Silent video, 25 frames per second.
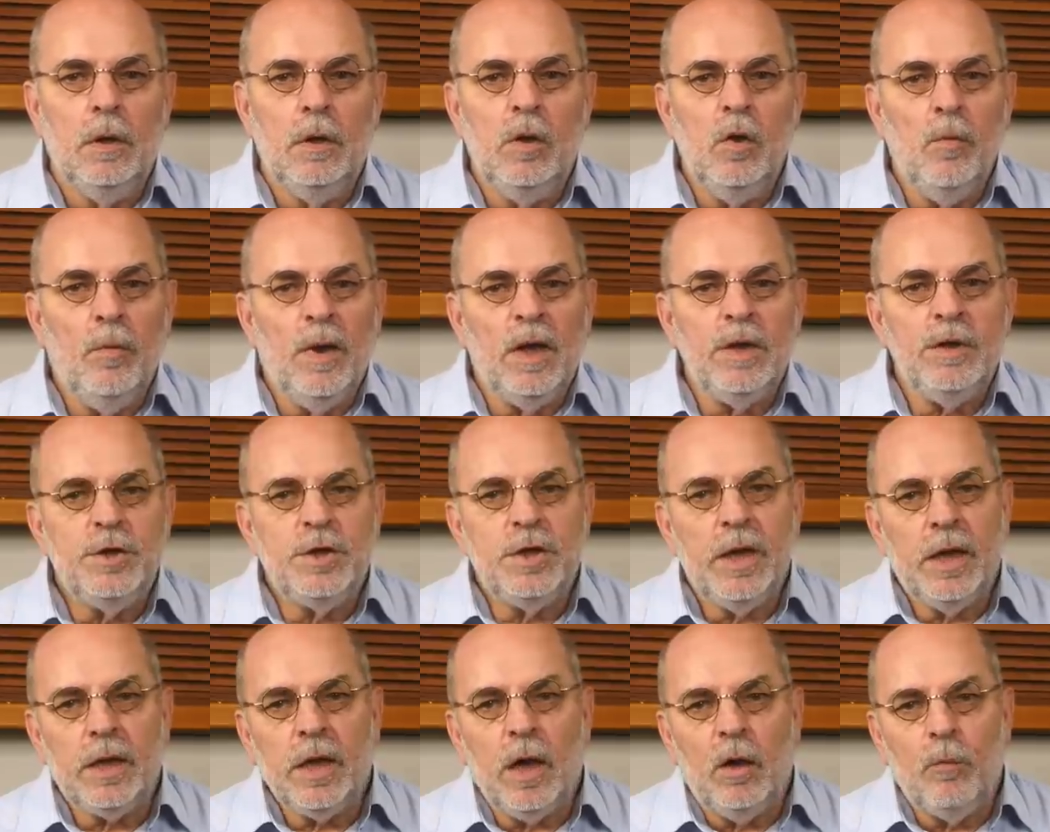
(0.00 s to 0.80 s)
You might
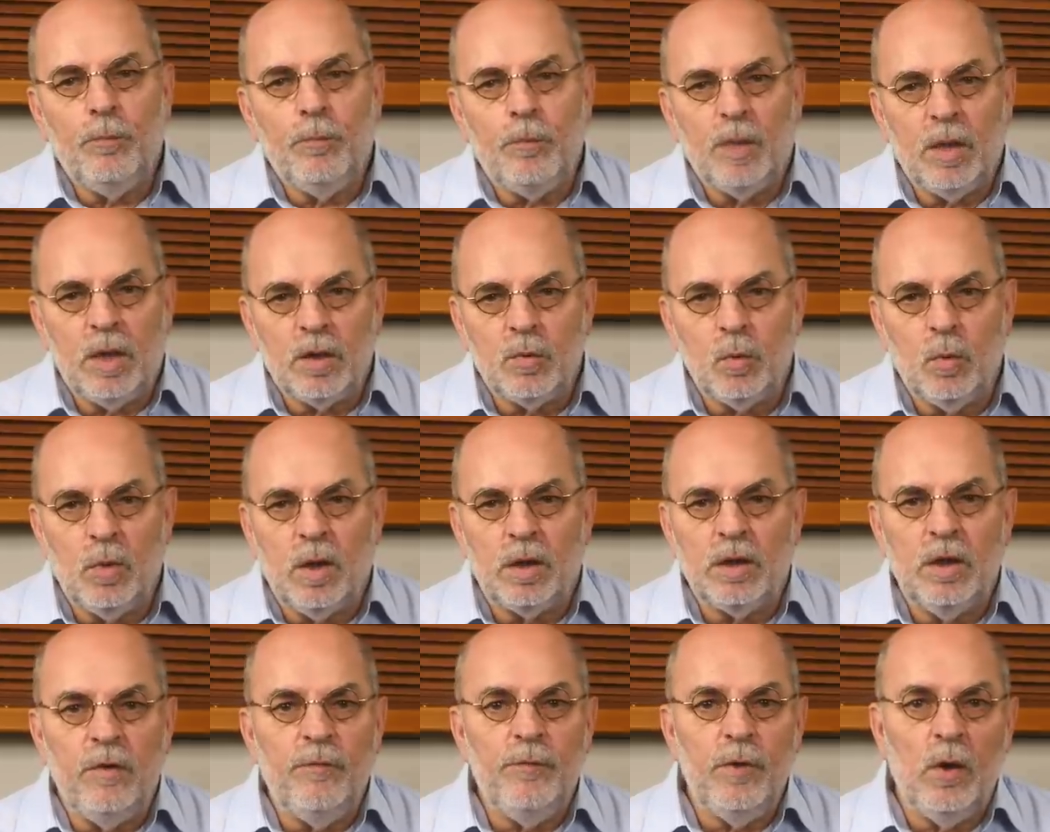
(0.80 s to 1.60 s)
check out part
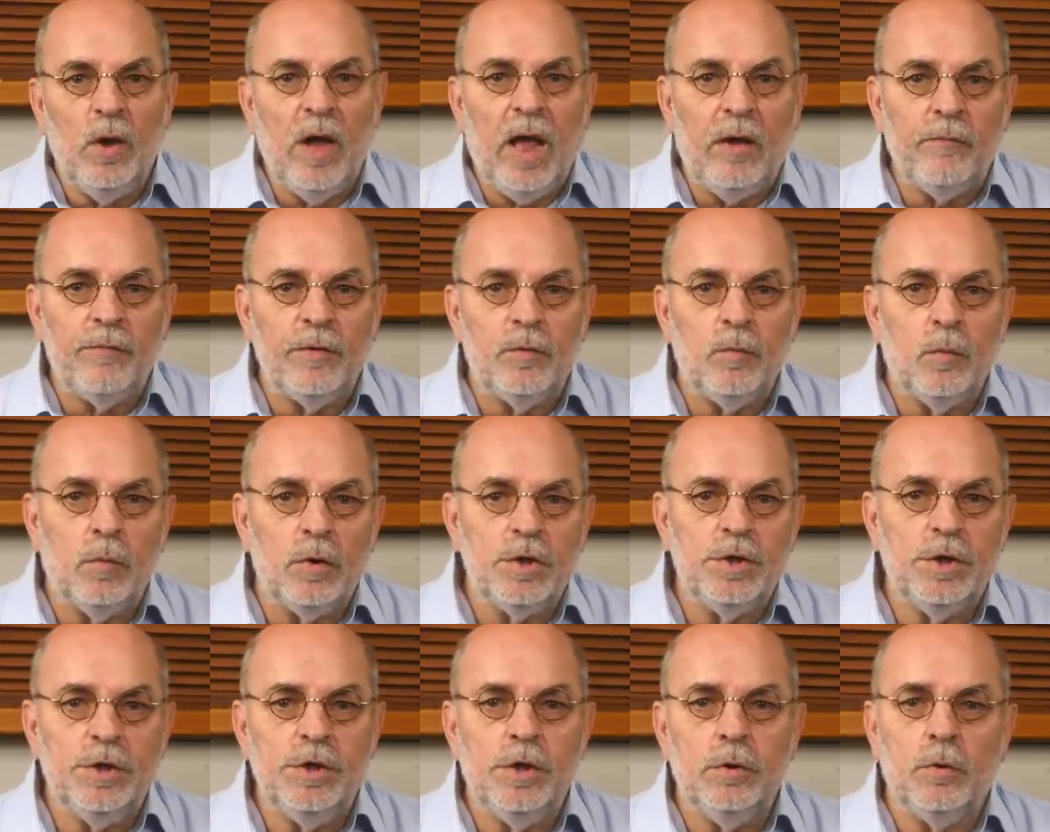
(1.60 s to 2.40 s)
one if you haven't
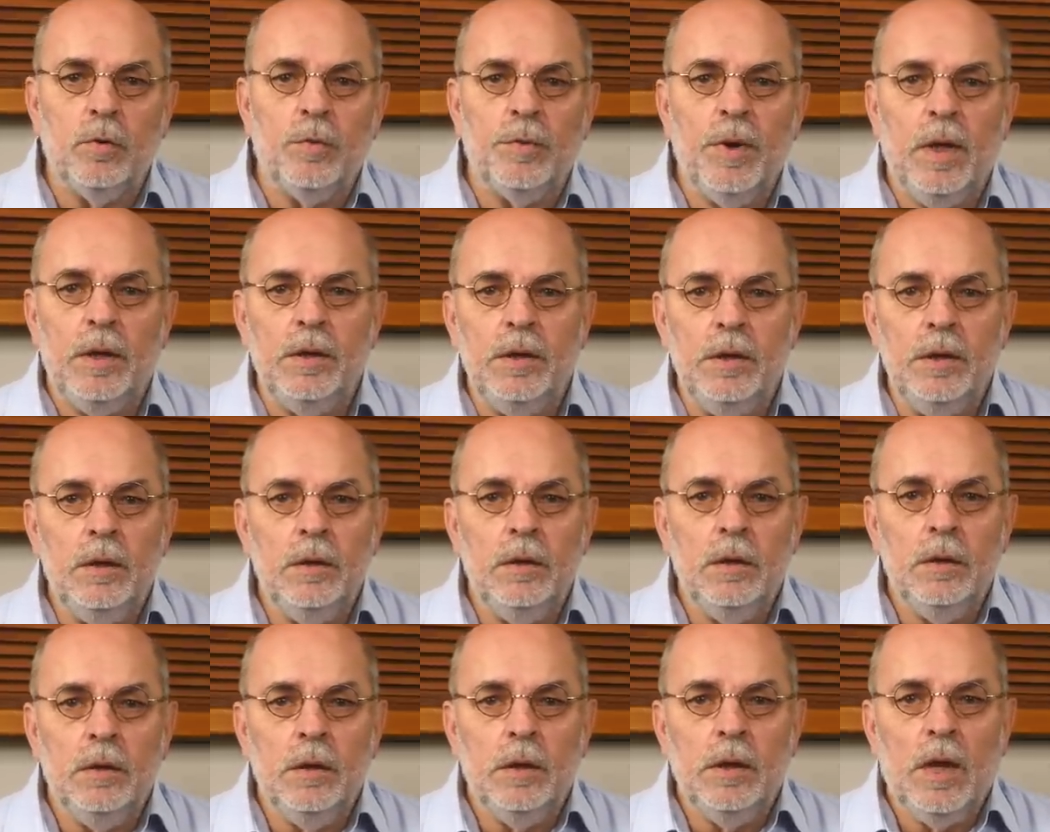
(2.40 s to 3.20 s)
watched it already.
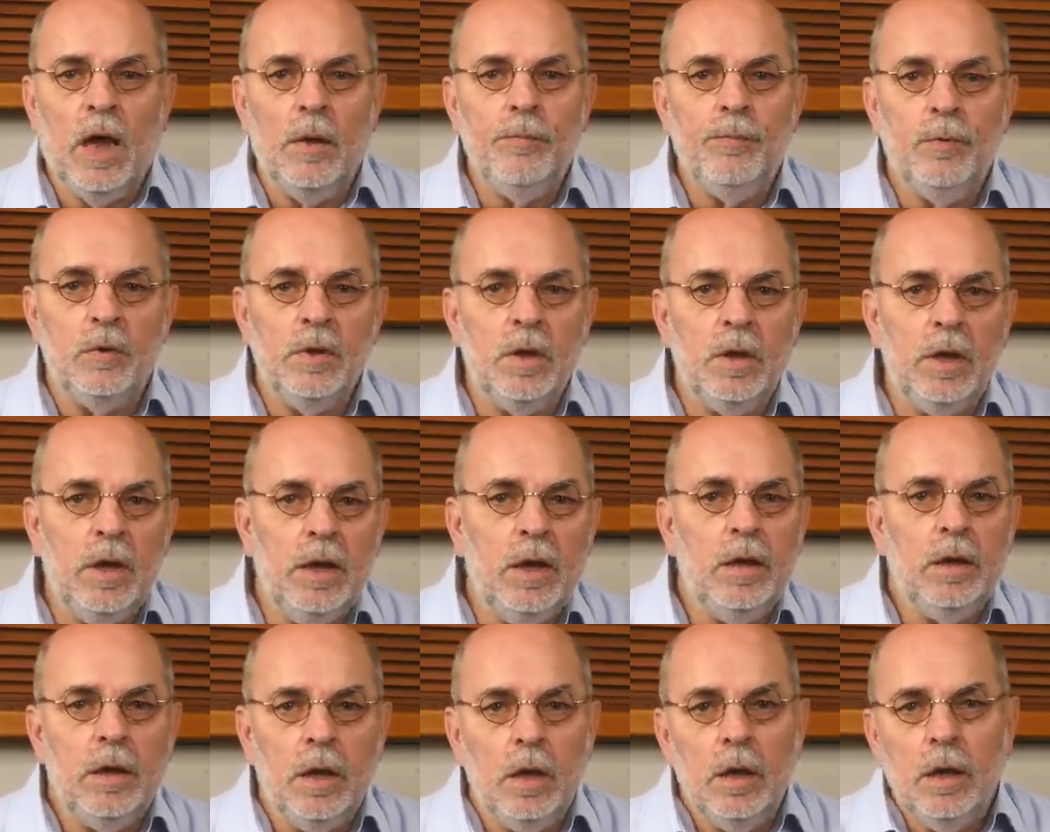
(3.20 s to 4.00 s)
I put a
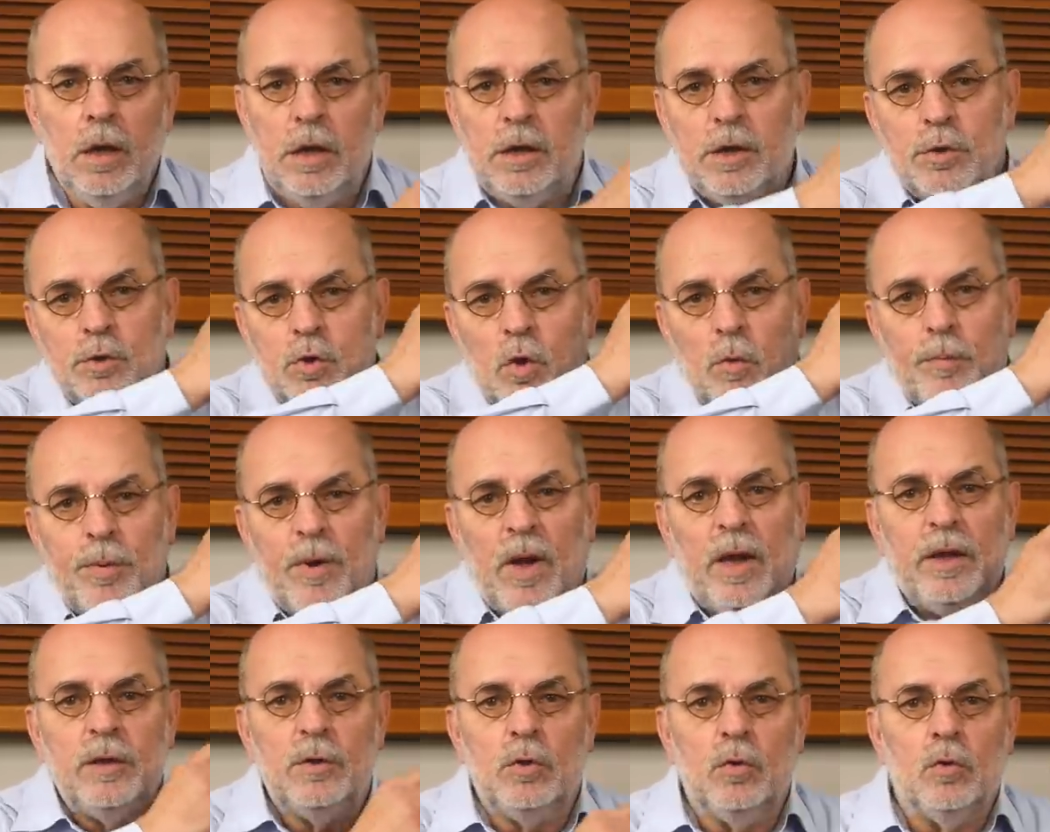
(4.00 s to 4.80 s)
link in the top
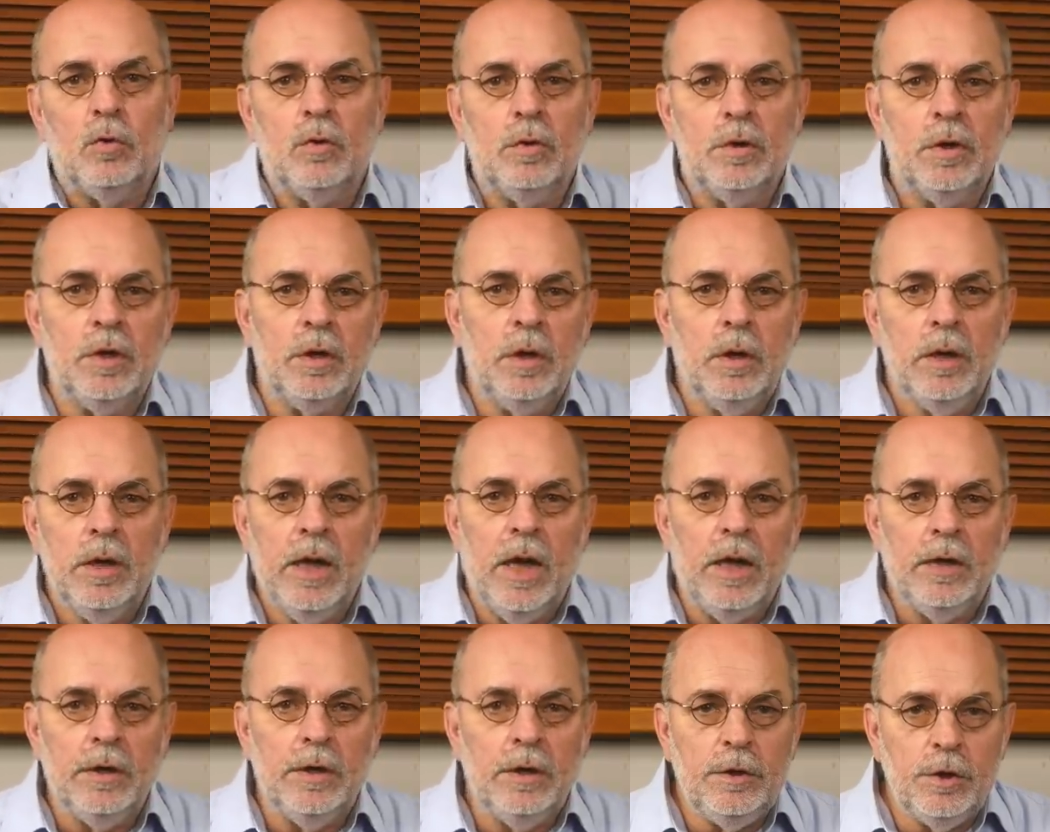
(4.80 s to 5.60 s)
right corner
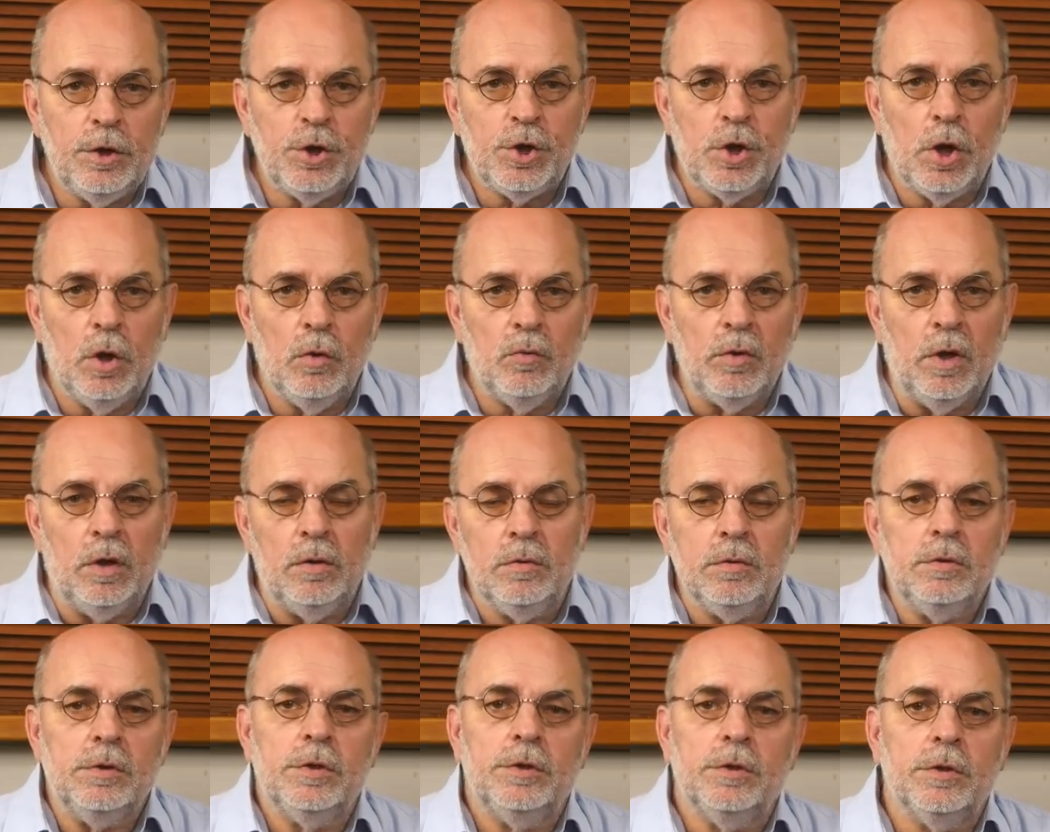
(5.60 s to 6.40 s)
and in the show
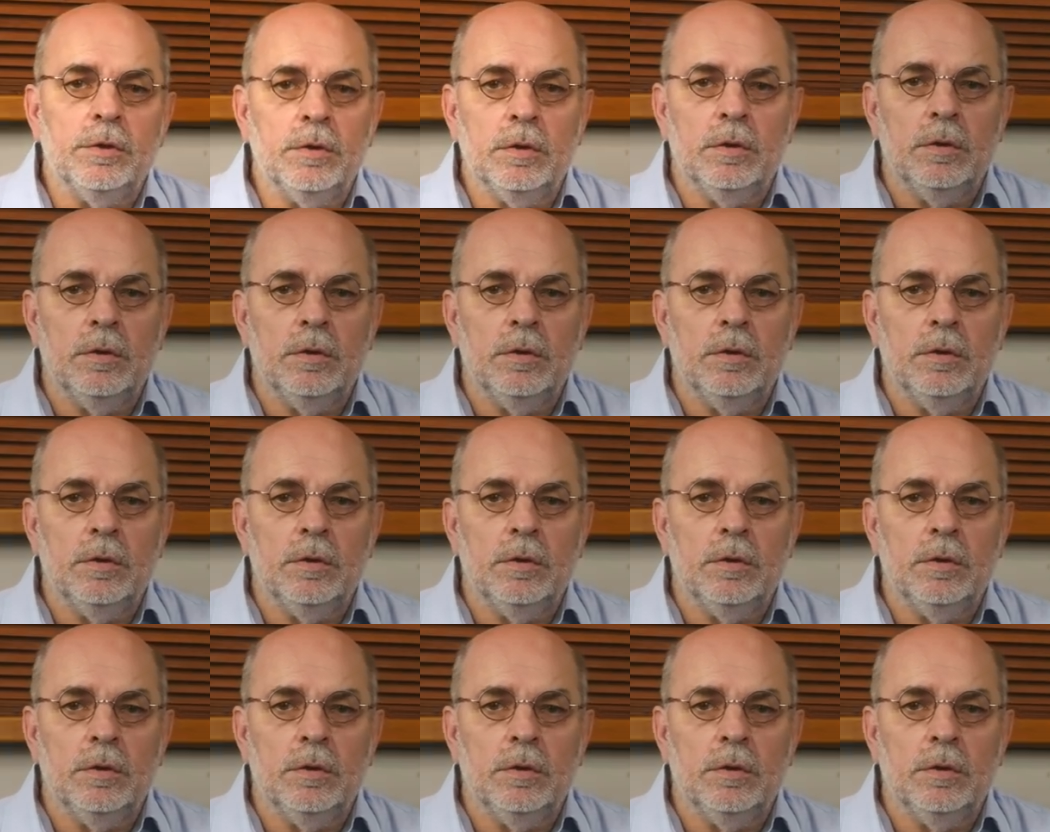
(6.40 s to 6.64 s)
notes.